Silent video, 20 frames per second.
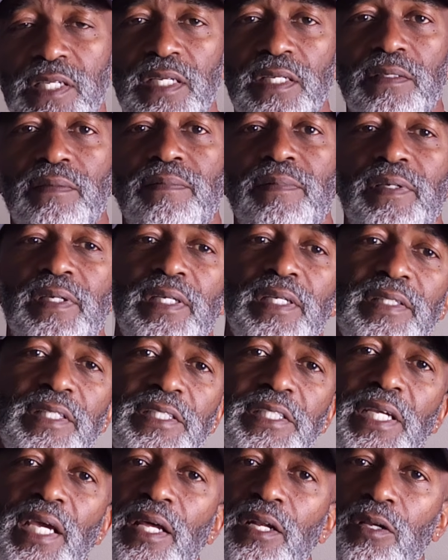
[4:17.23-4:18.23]
it. The
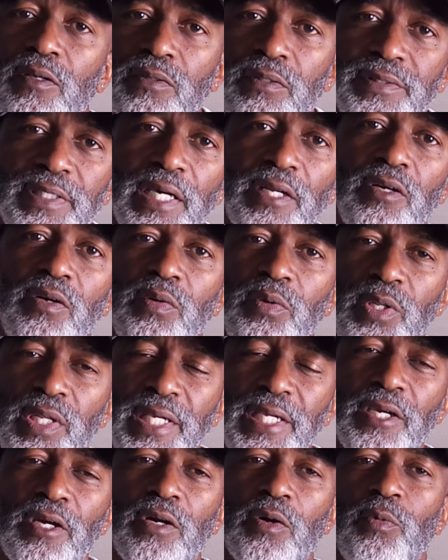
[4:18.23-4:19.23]
channel, not
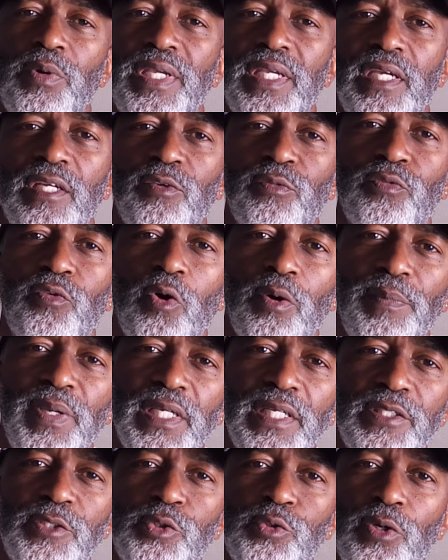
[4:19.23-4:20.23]
only are we
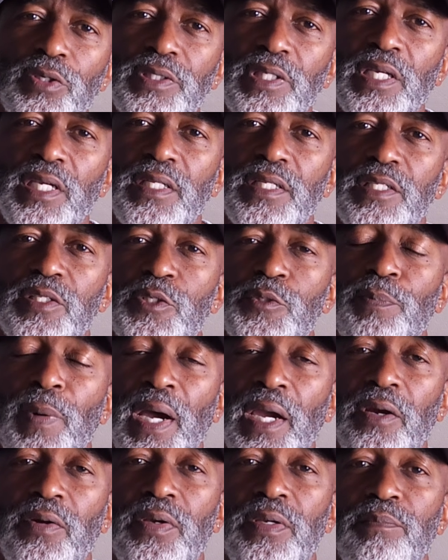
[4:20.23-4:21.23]
informing, instructing, and
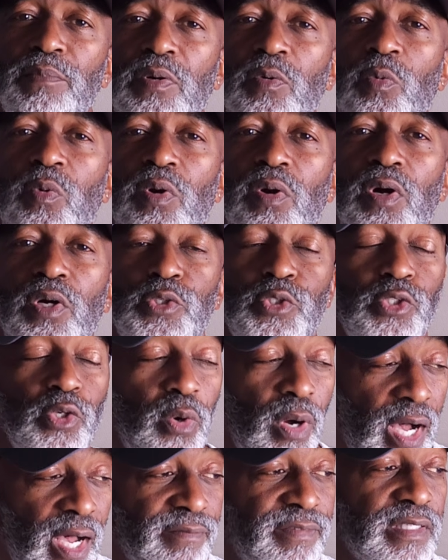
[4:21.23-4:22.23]
inspiring, but we're
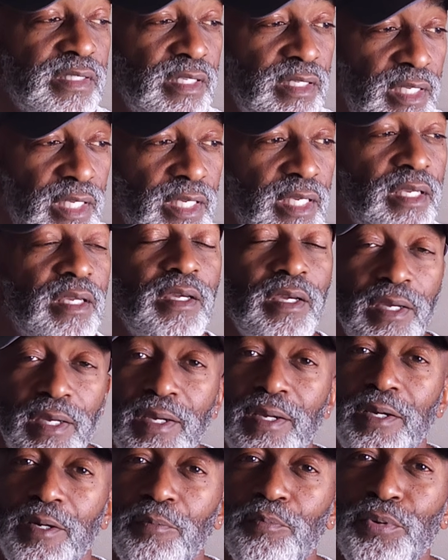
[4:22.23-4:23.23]
also obviously
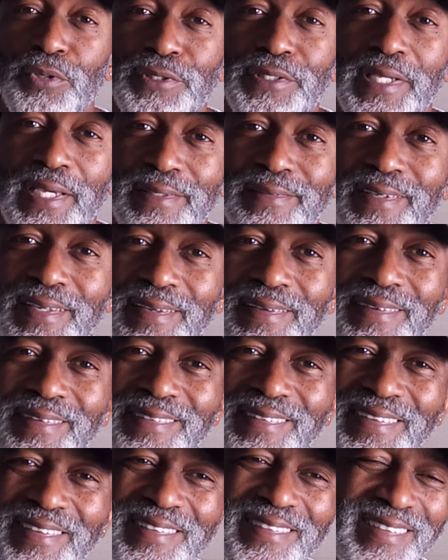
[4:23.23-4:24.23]
protecting.
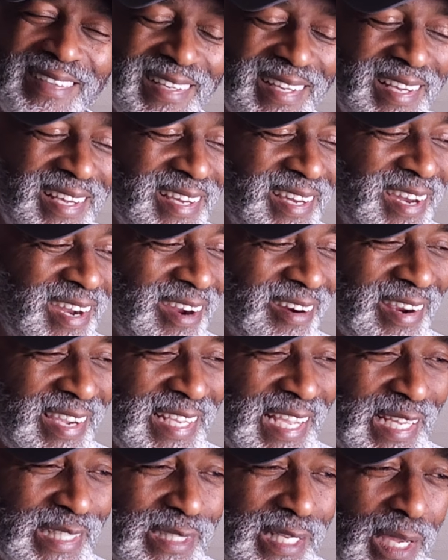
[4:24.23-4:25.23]
All right,
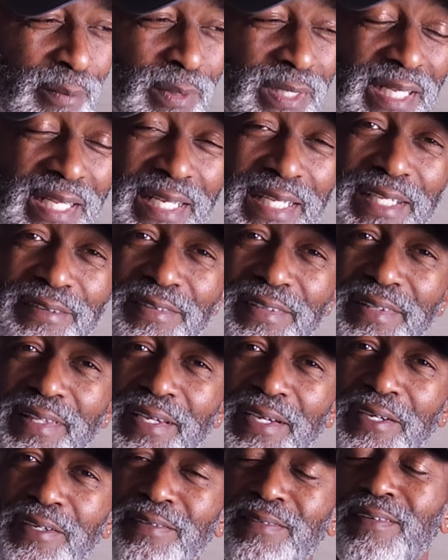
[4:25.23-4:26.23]
guys, I'm gonna leave it
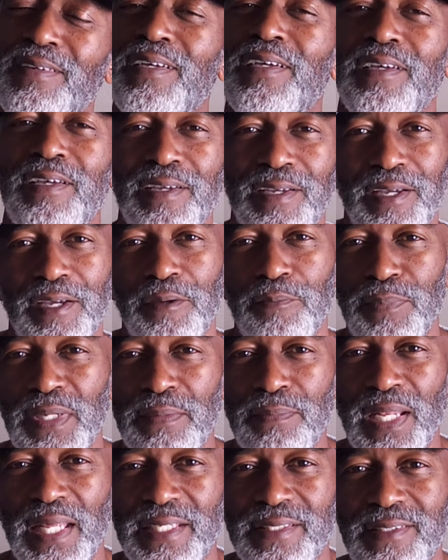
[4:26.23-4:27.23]
there.
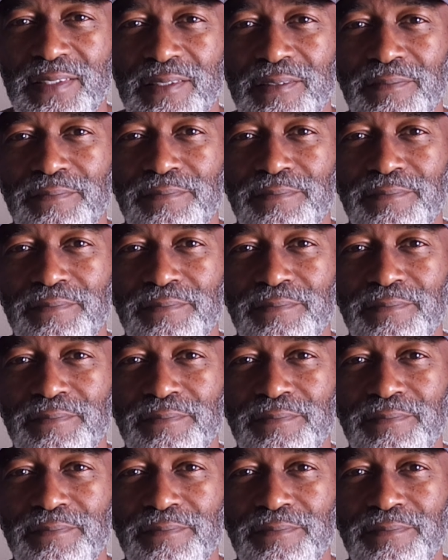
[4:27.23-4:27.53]
Be blessed.